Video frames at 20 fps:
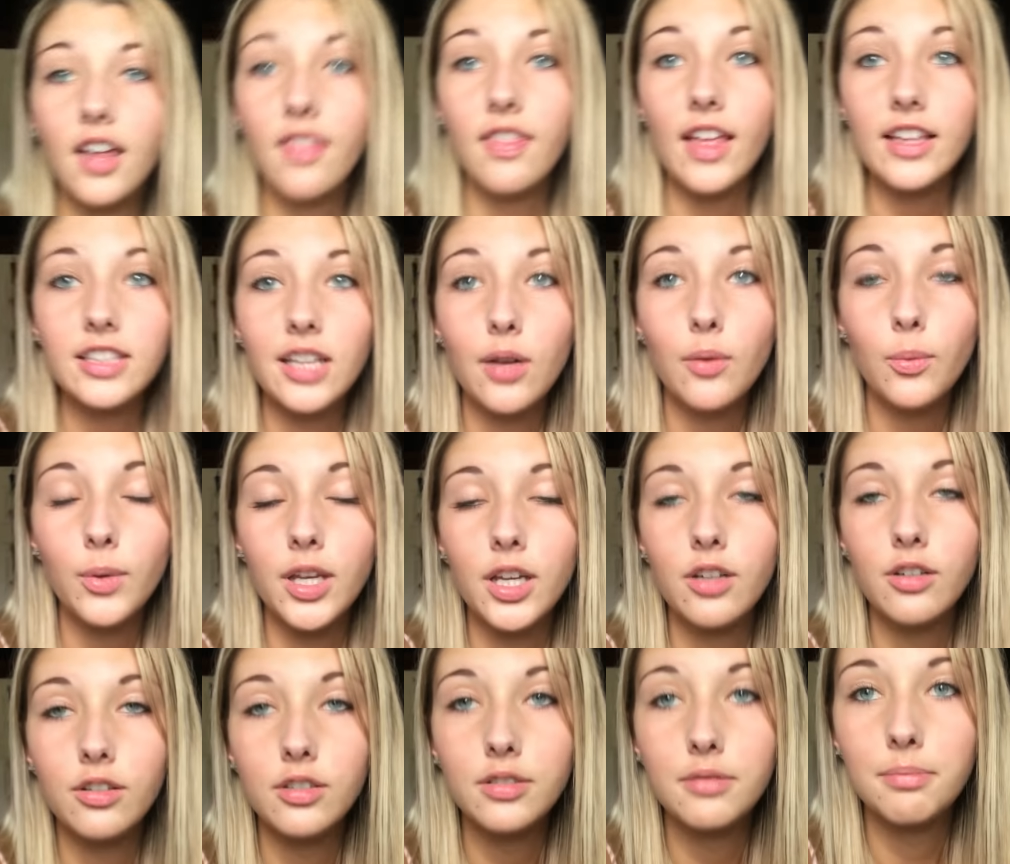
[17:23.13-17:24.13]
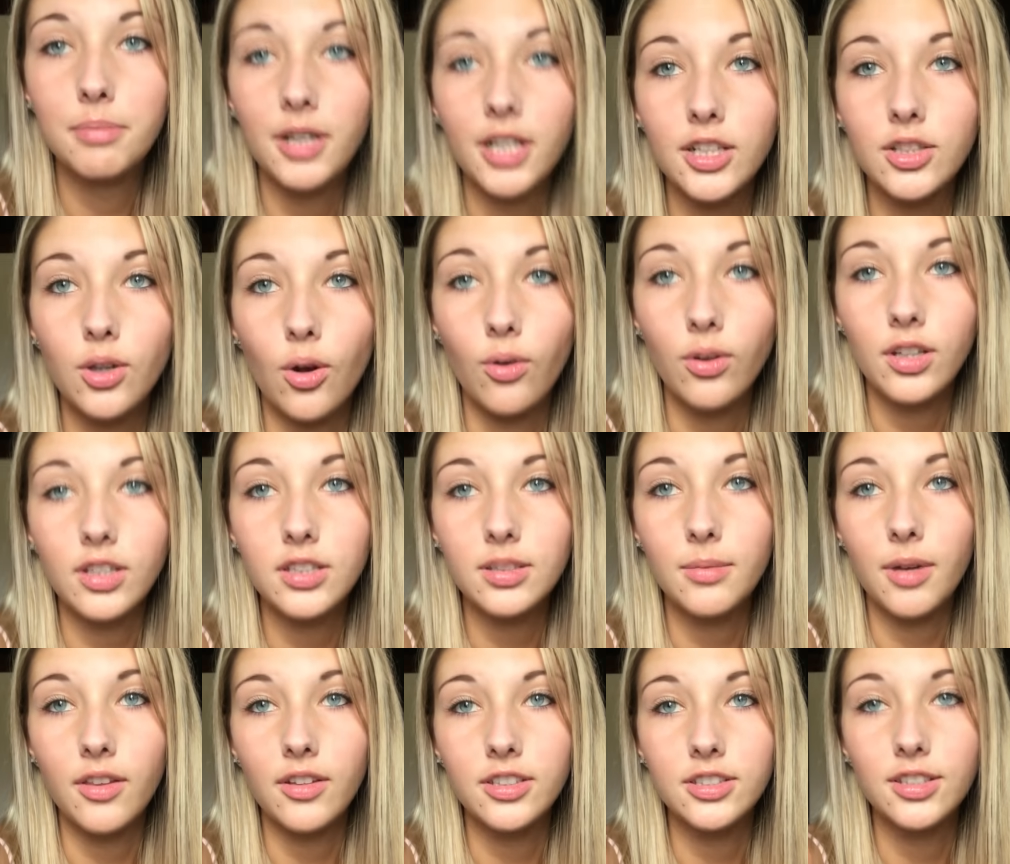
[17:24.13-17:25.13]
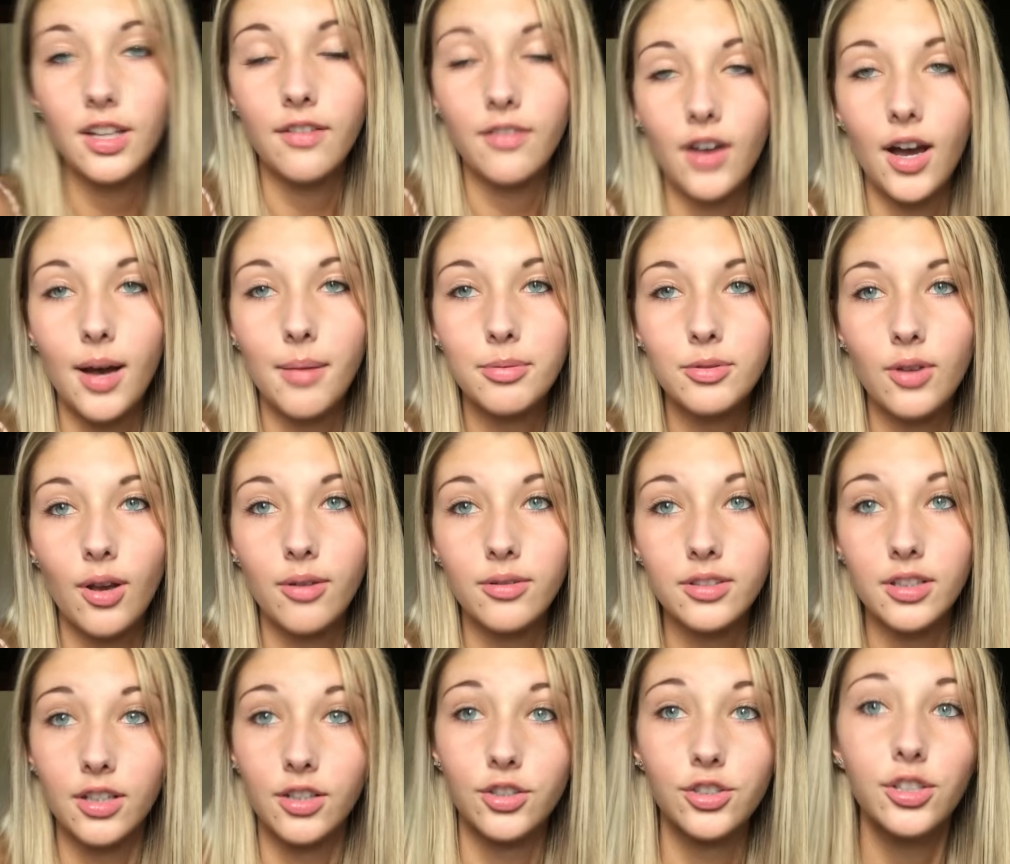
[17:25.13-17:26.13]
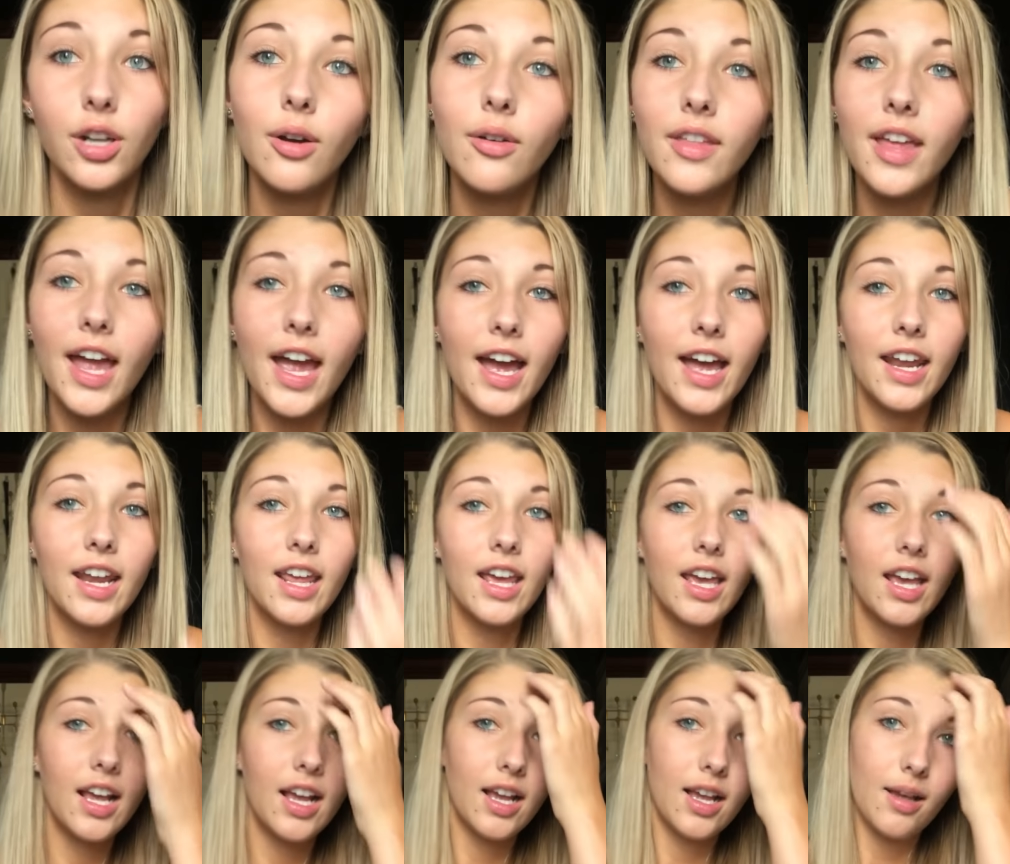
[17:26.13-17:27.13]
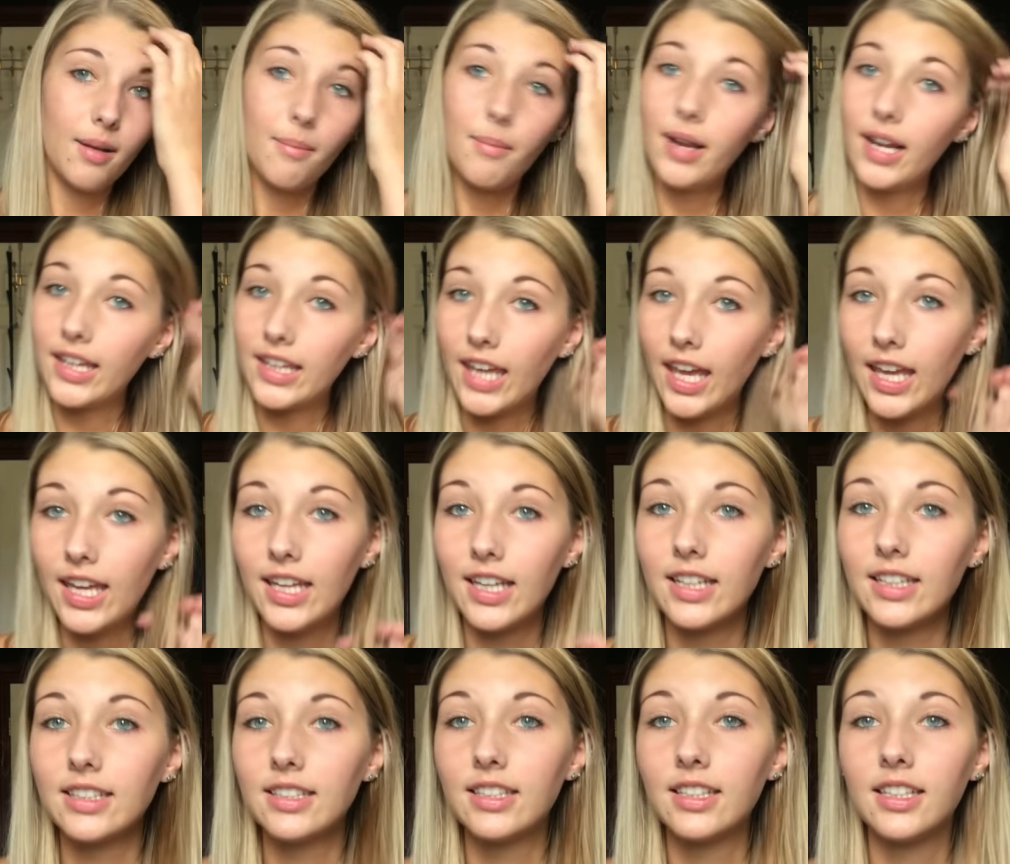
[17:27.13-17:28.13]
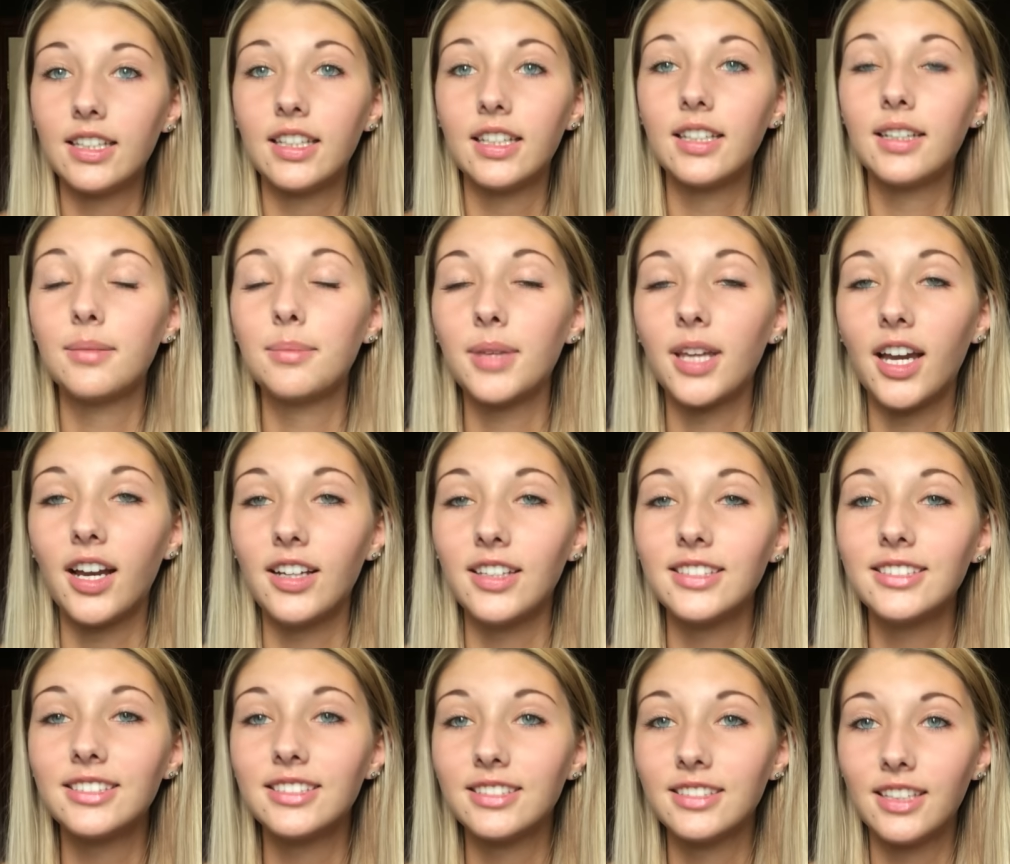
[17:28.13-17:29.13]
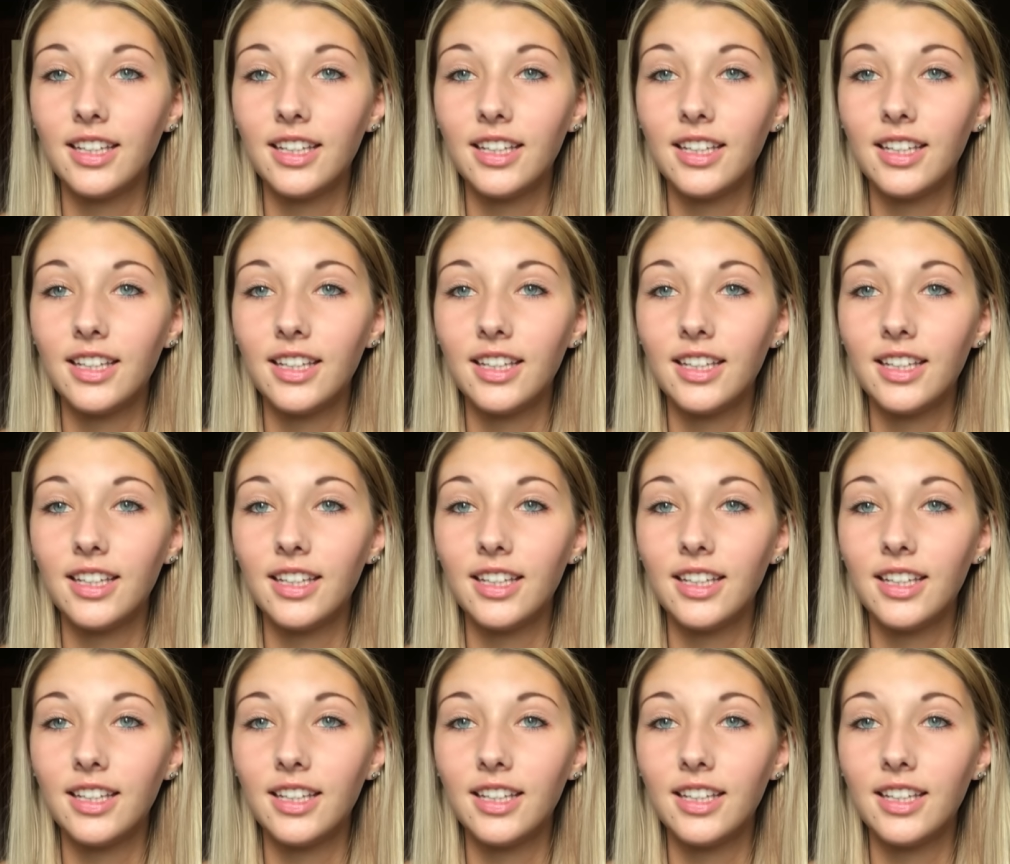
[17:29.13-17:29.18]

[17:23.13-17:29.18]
That's on wheels, but it's holding some other stuff up, so I was going to show that, but I can't because